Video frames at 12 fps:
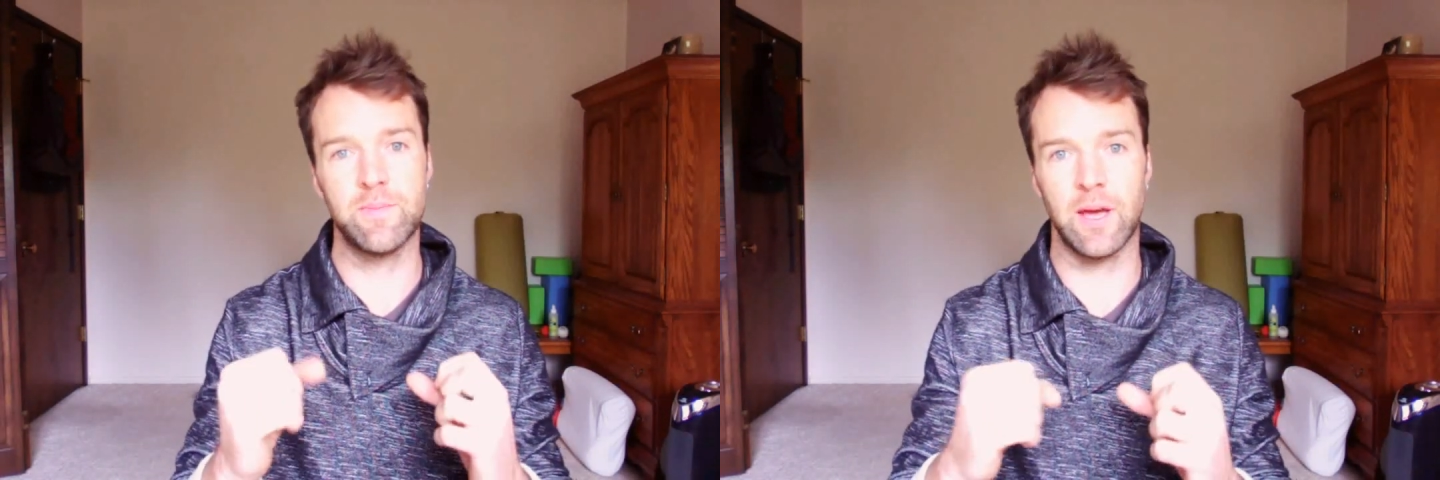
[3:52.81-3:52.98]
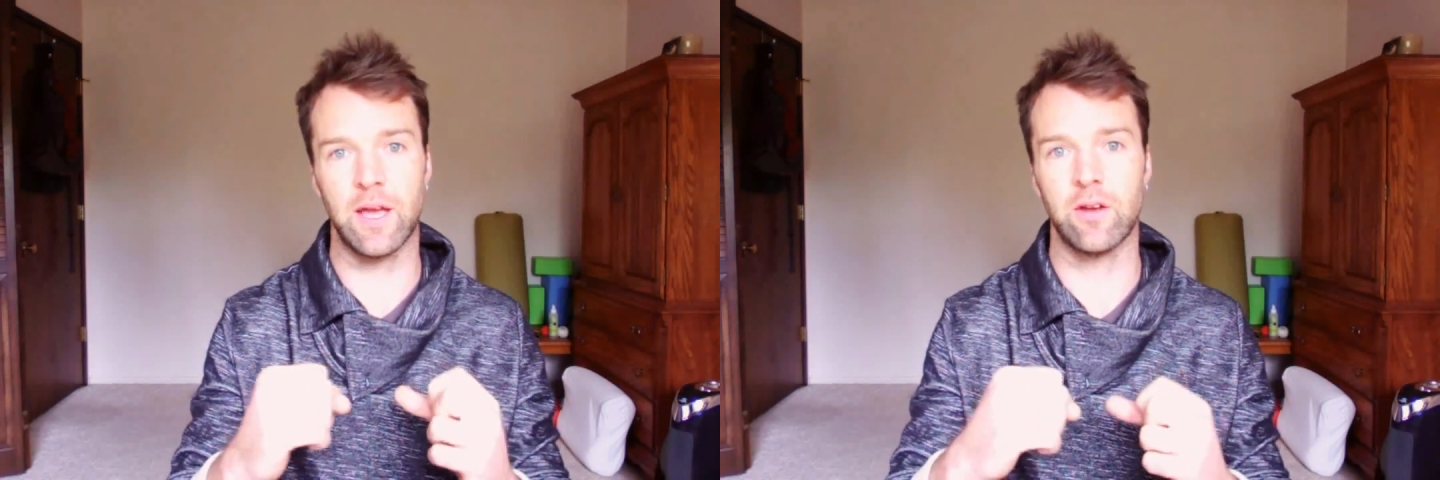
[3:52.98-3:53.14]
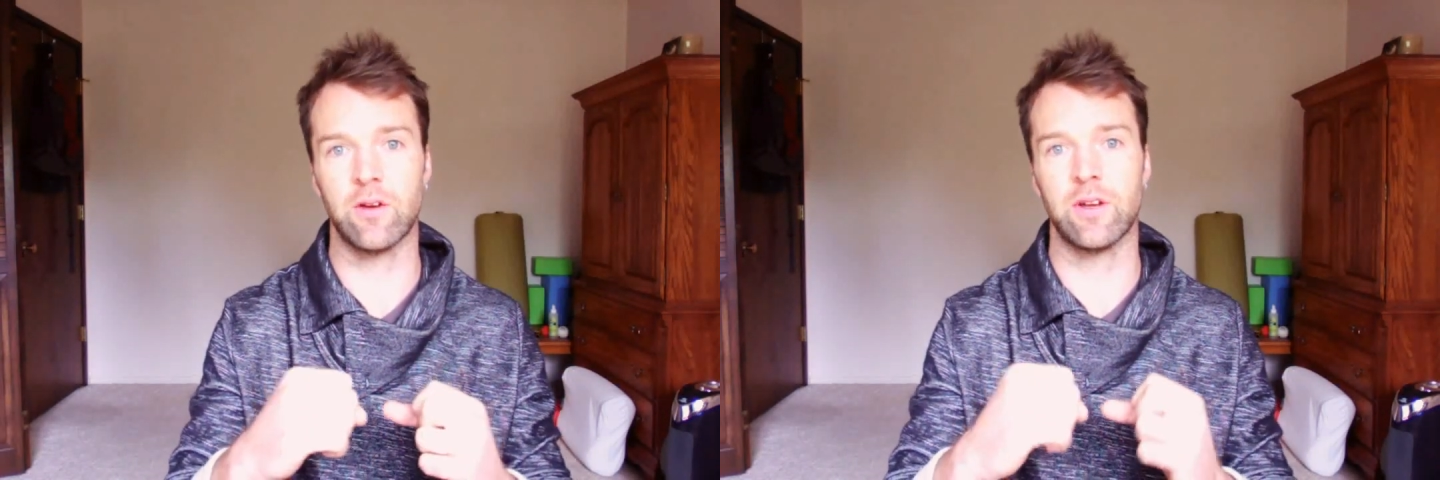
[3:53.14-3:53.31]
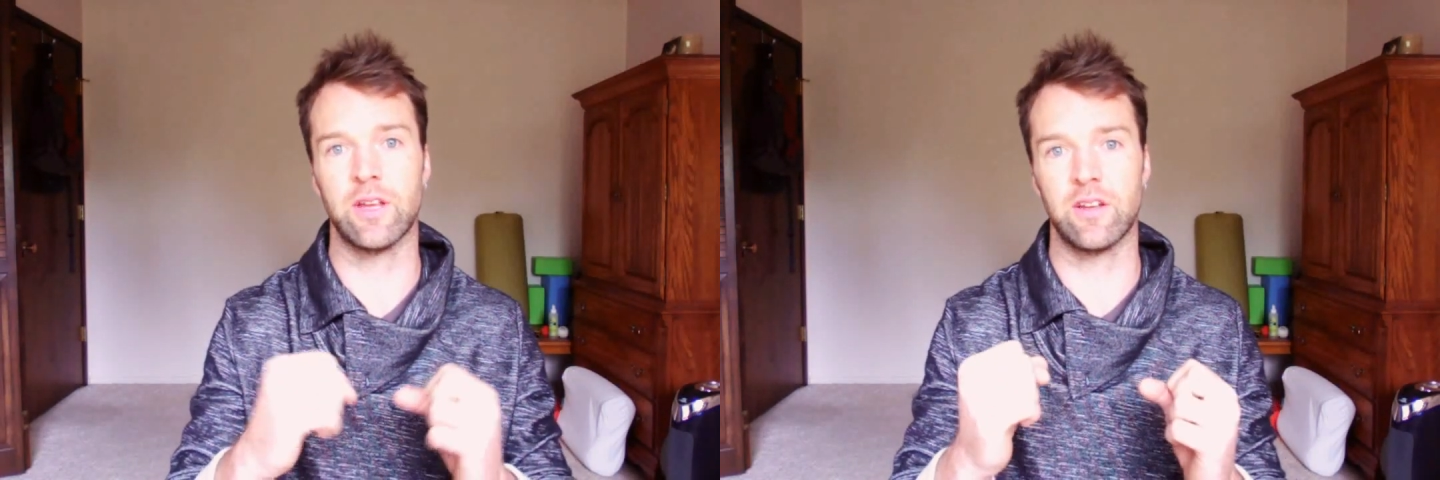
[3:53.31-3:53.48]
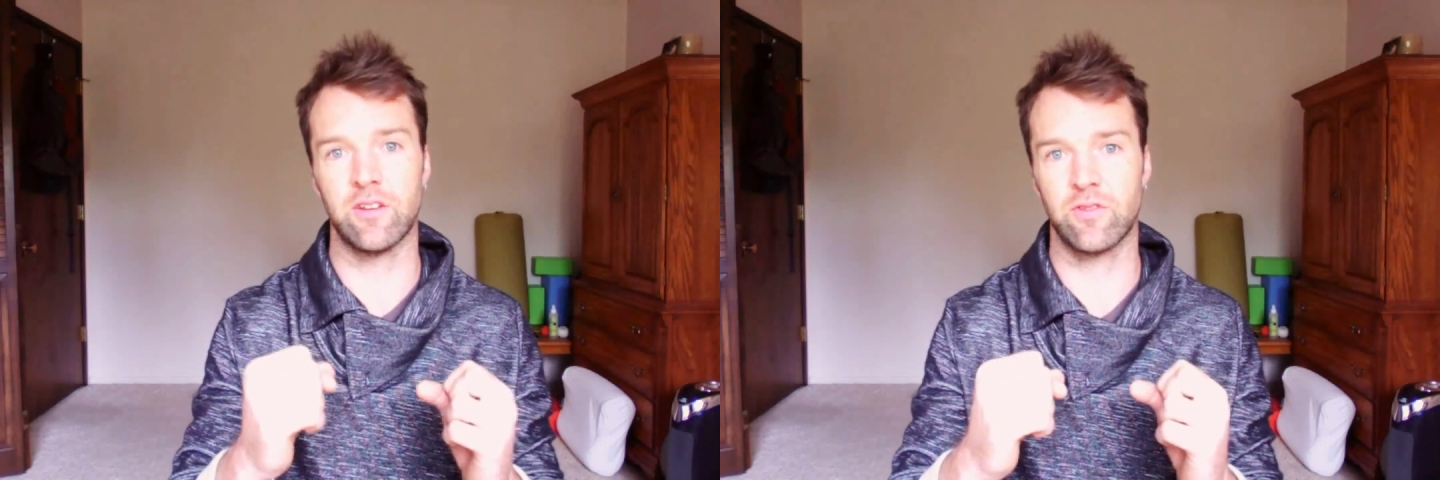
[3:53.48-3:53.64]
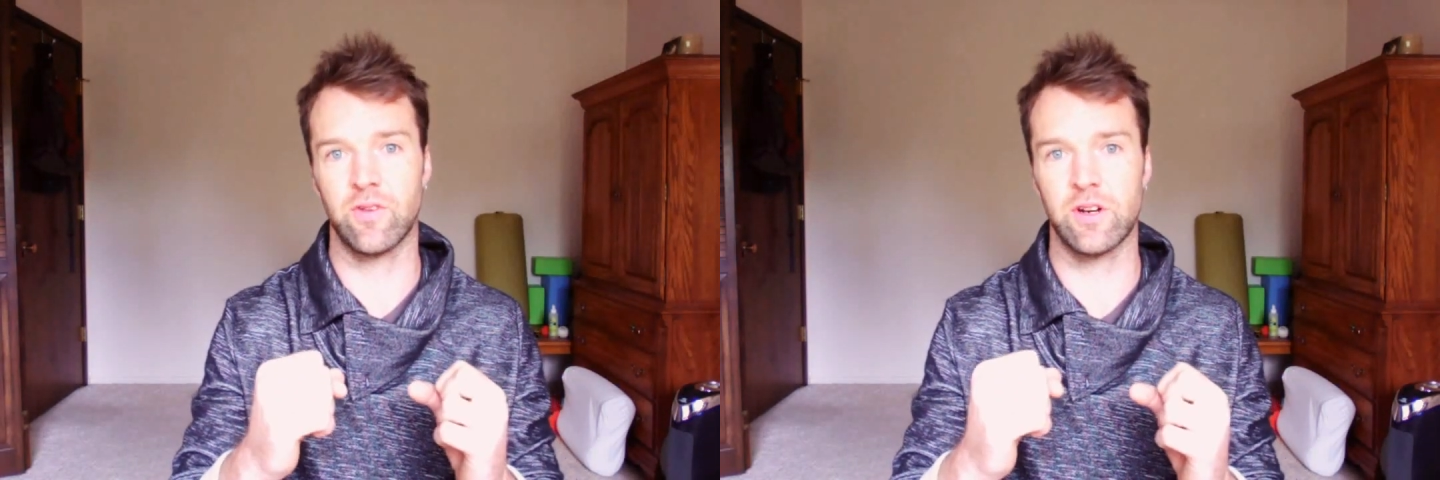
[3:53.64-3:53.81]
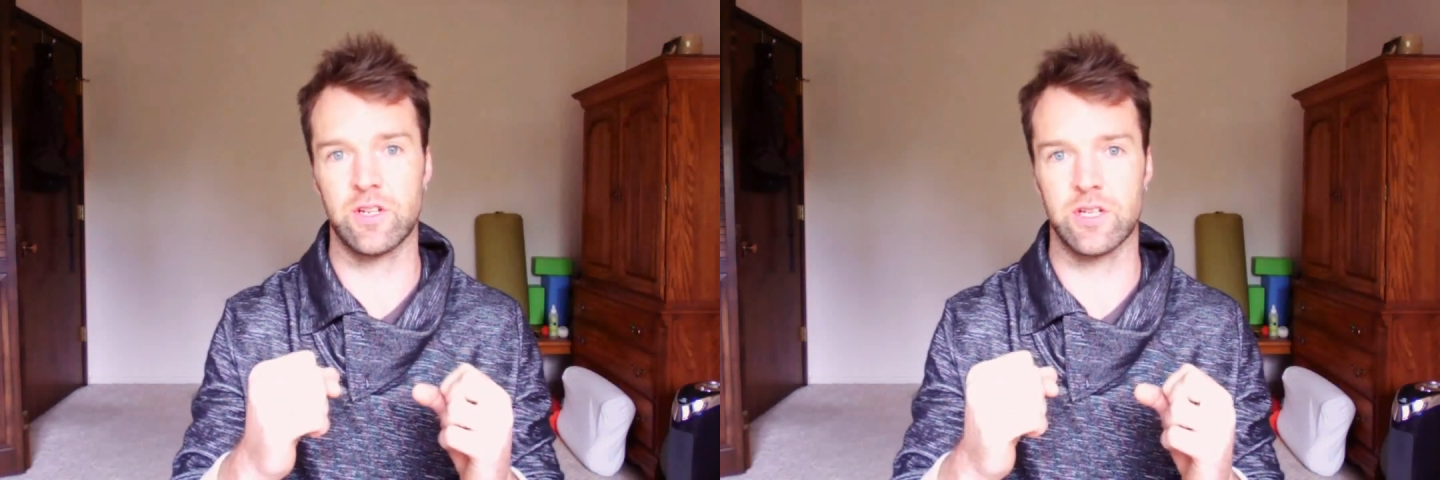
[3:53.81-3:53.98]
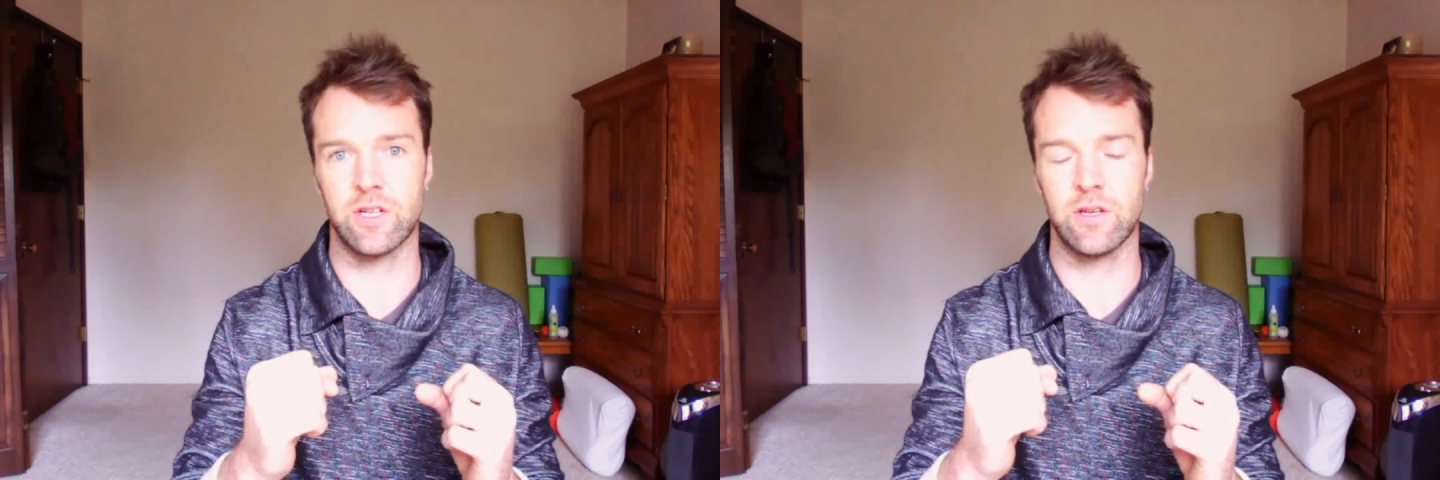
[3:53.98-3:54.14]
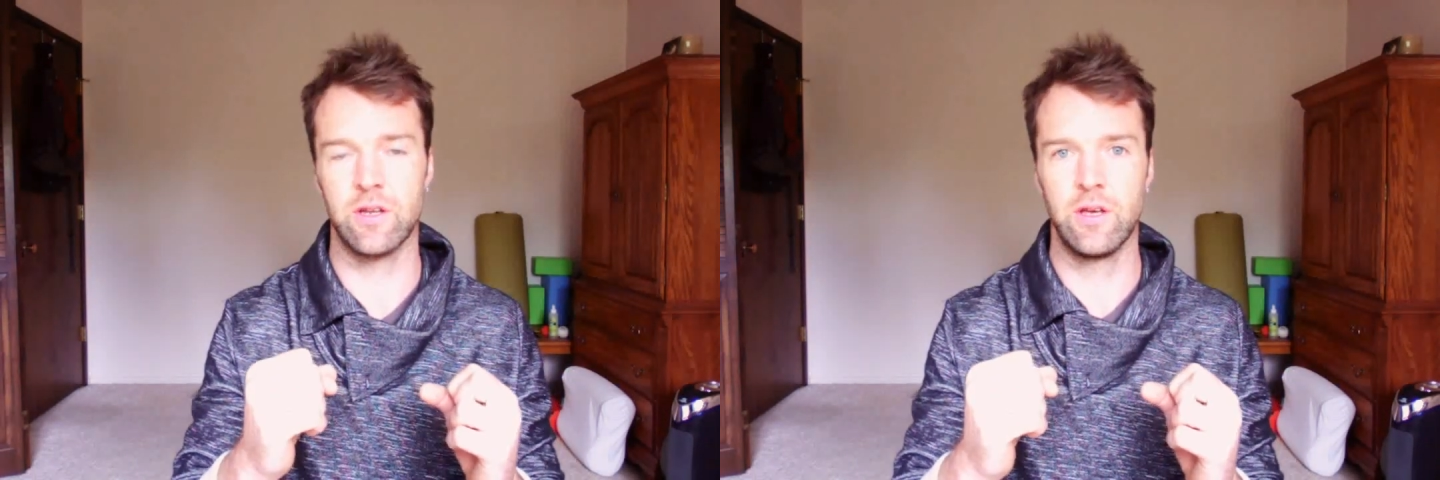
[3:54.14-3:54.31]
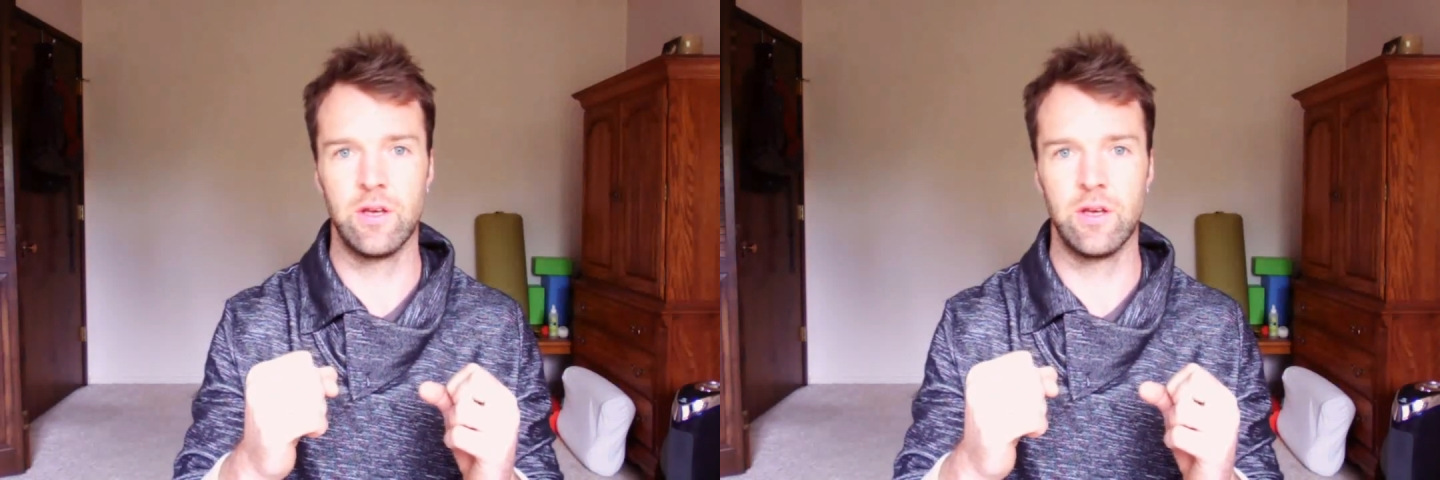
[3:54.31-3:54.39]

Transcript: pain or knee dysfunction,